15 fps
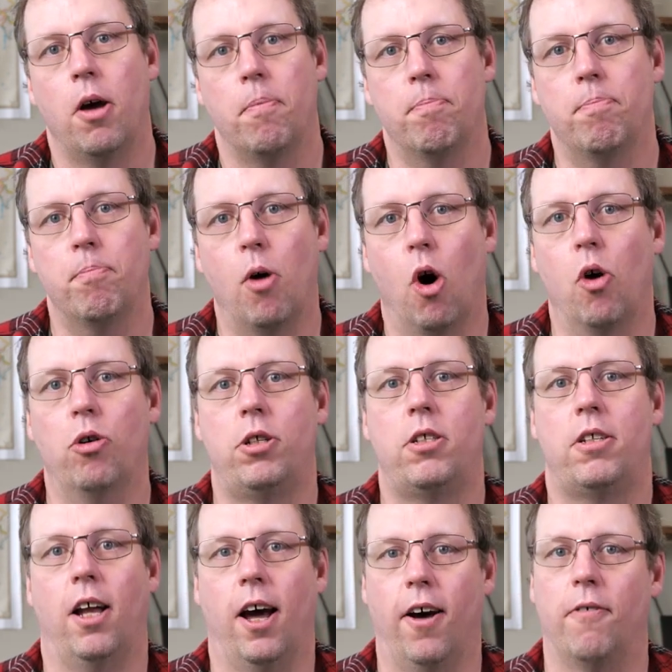
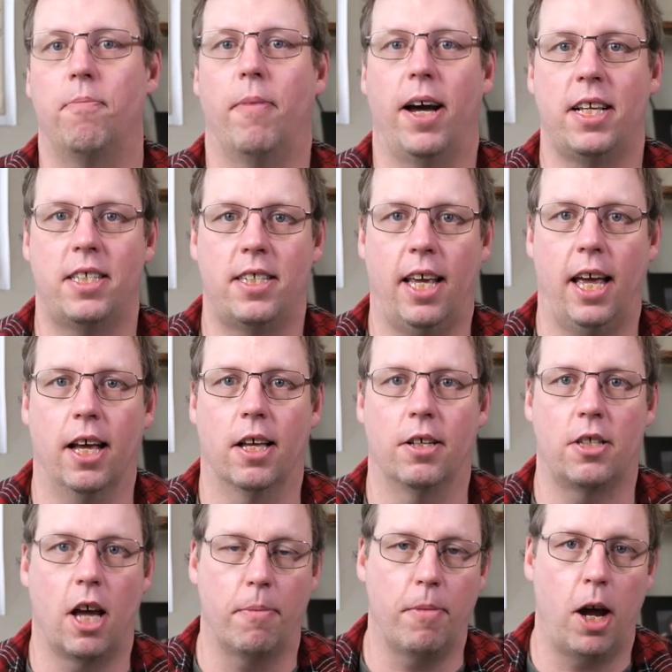Most of my
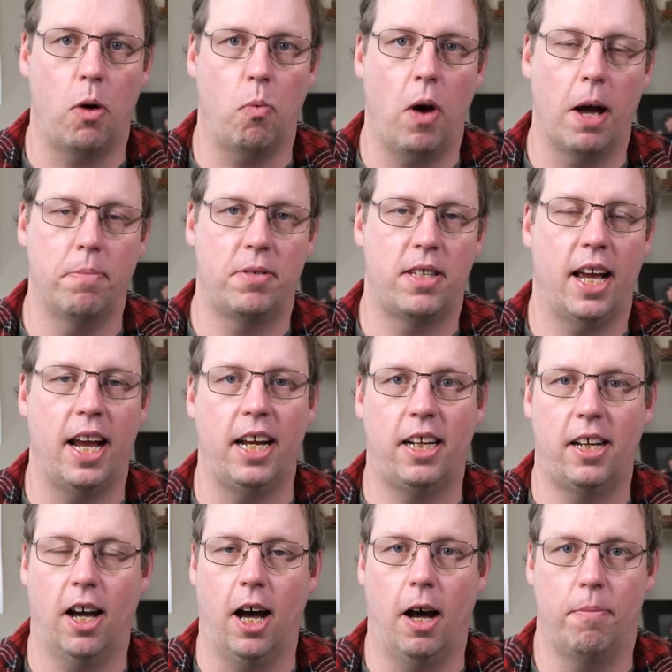sales on my
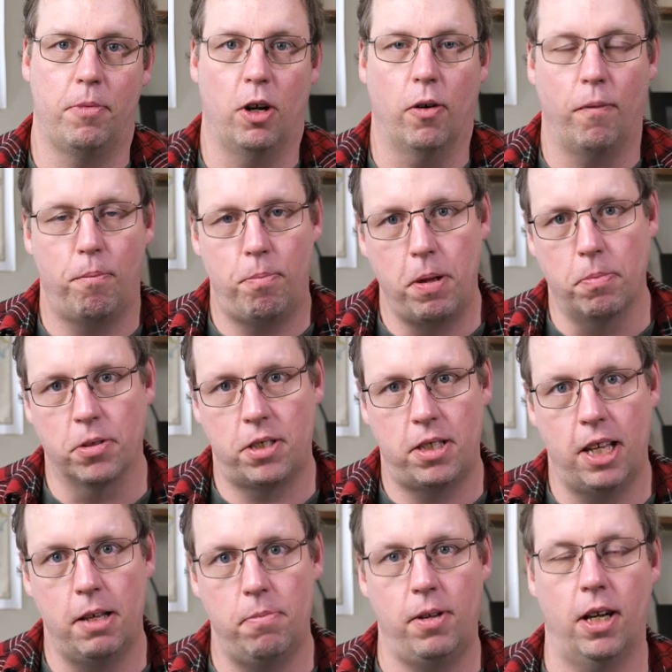website come, people
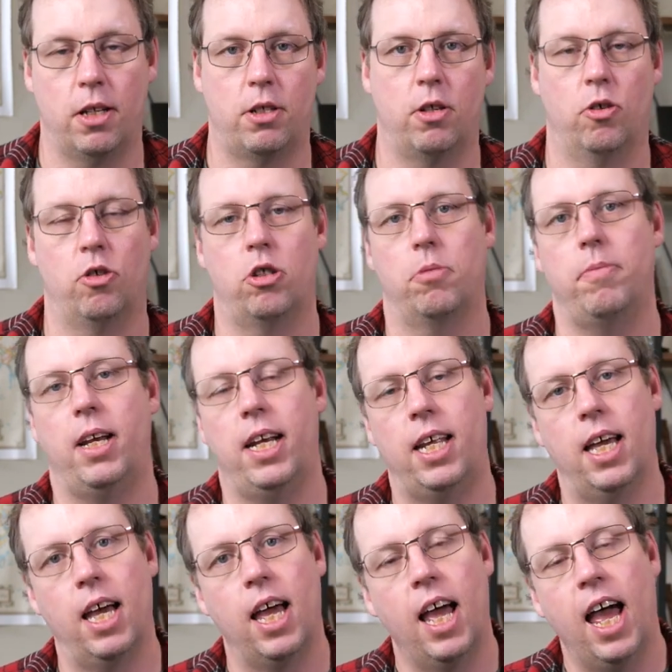seeing me on social
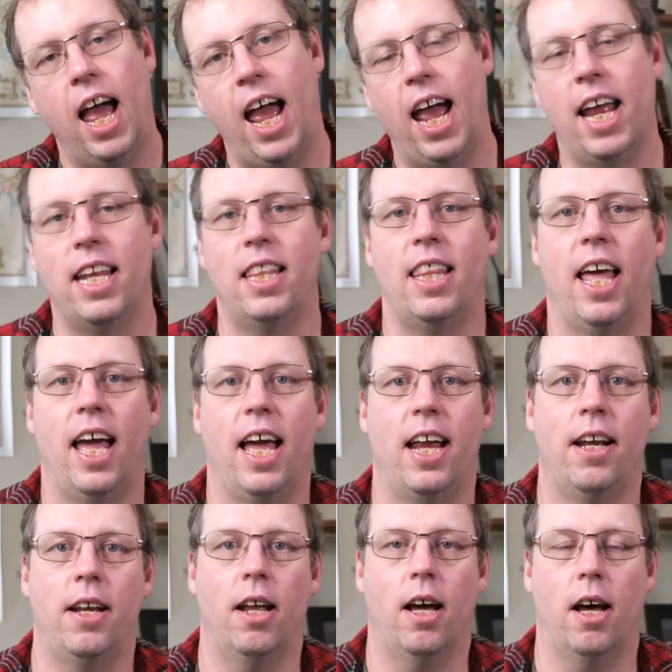media and
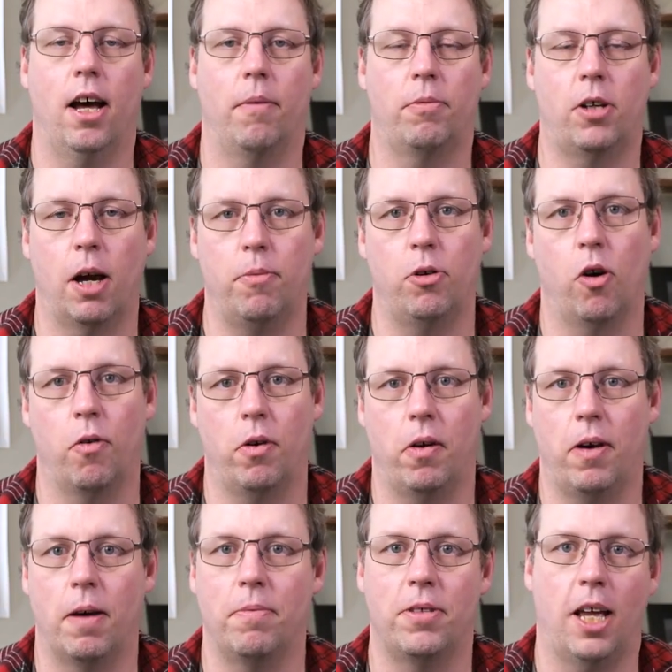then coming over to
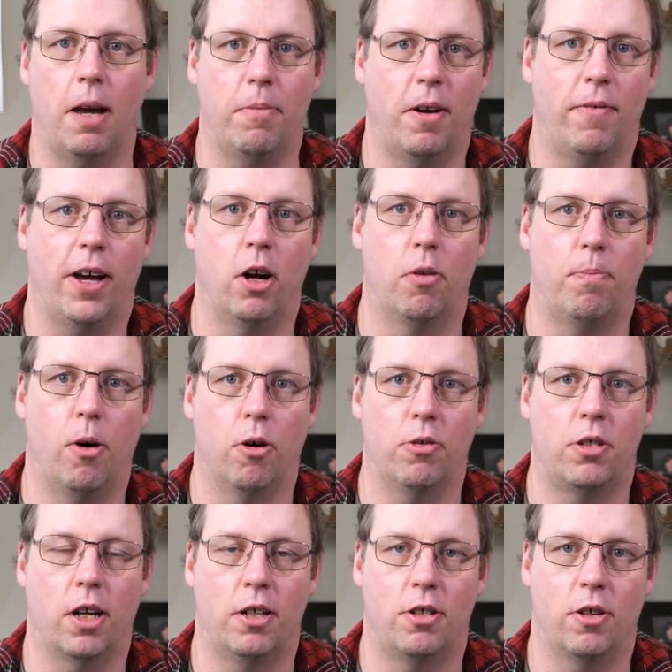my website. But if I don't
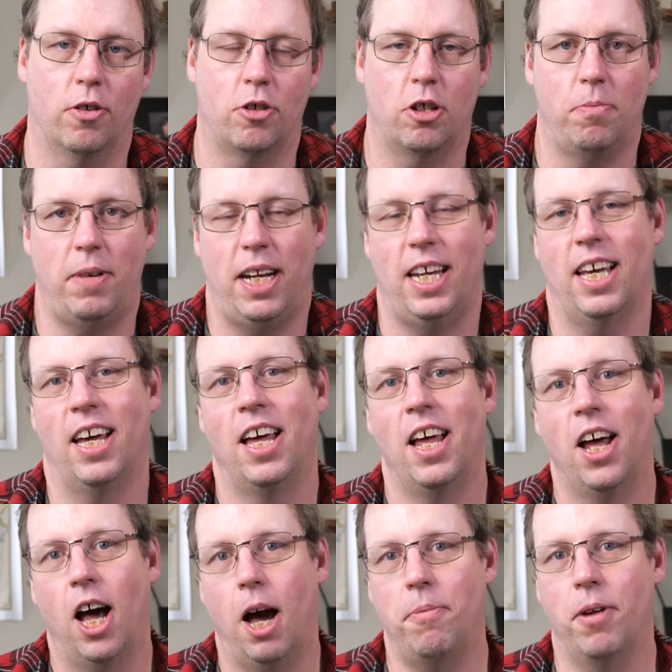post on social media,
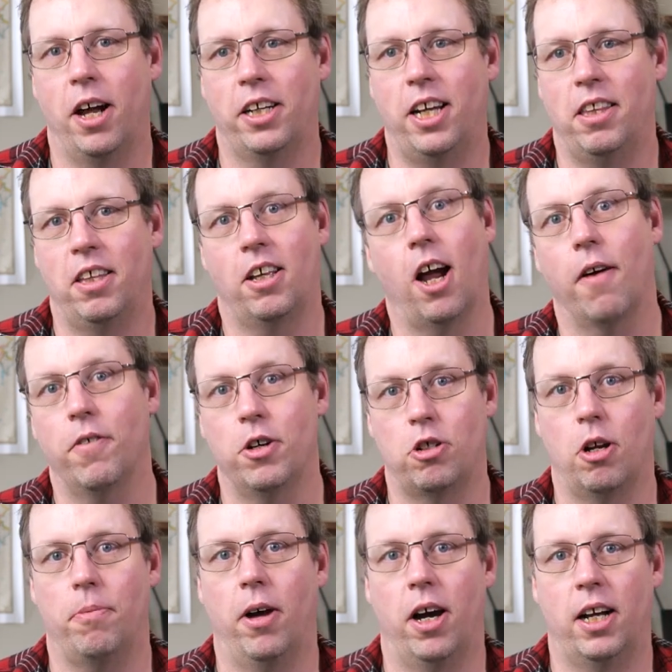I'm not getting the coverage,
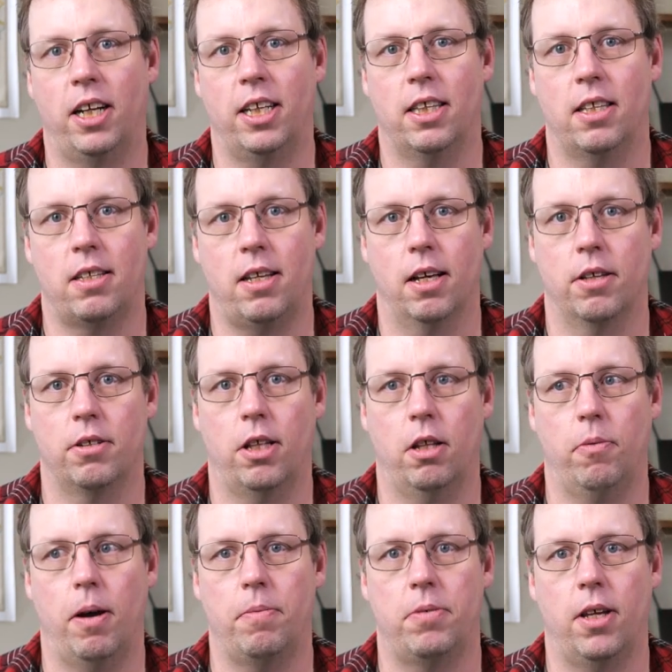so I'm not going to get the sales on
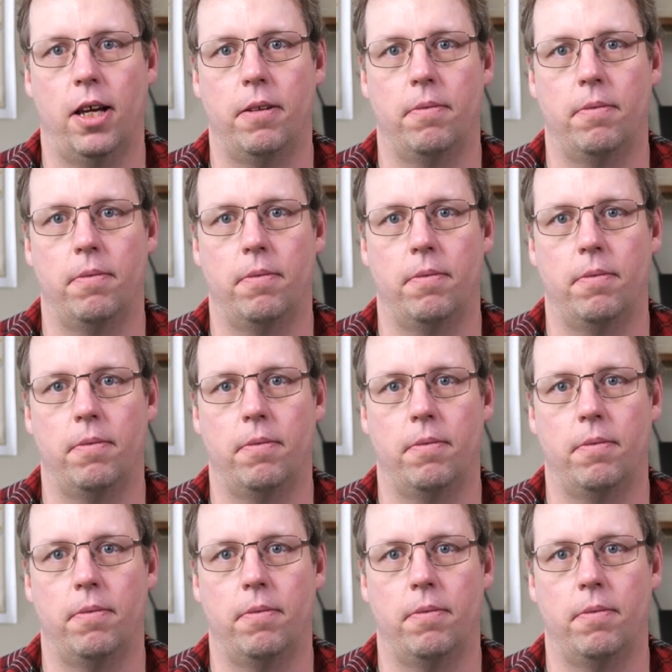the website.